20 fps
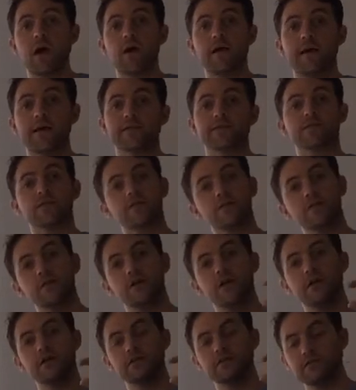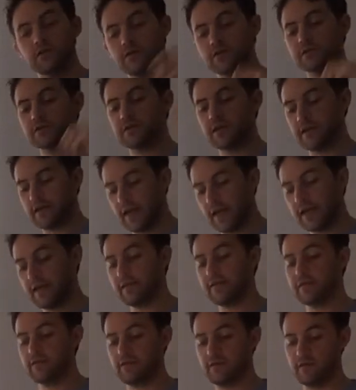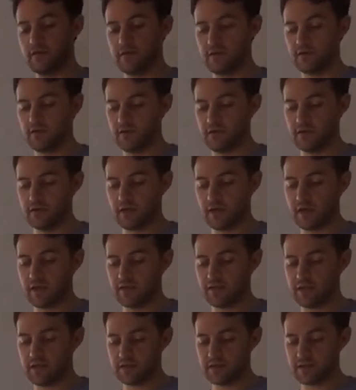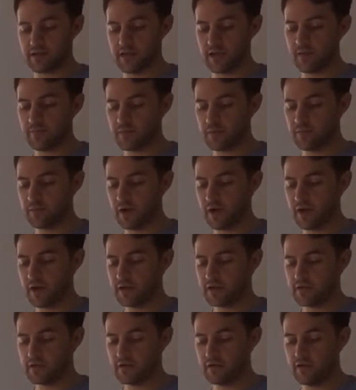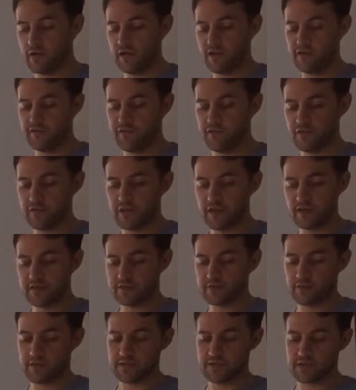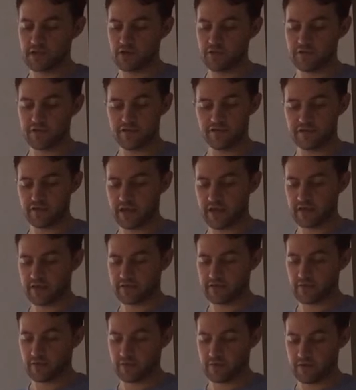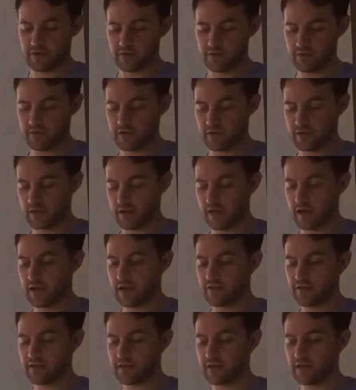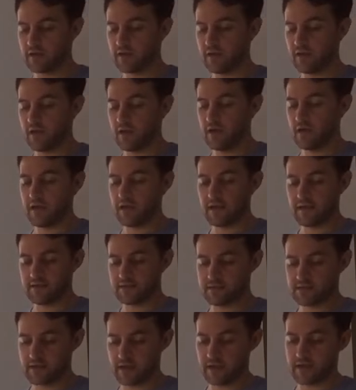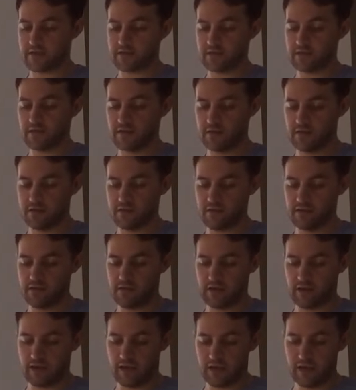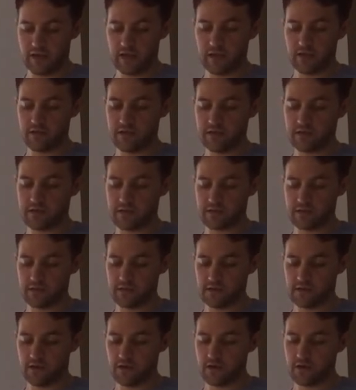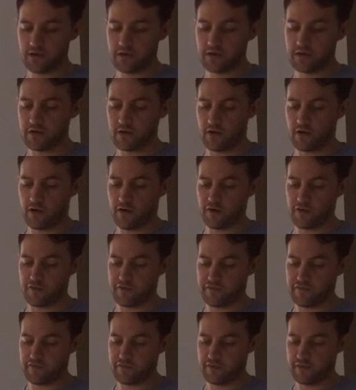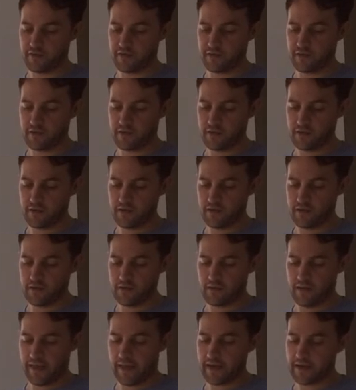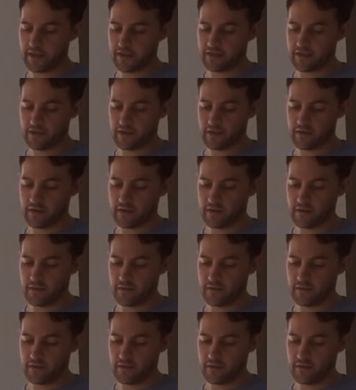Alright, so logs and e's, key thing to keep in mind for these when solving for x or when doing anything, is just e to the log of anything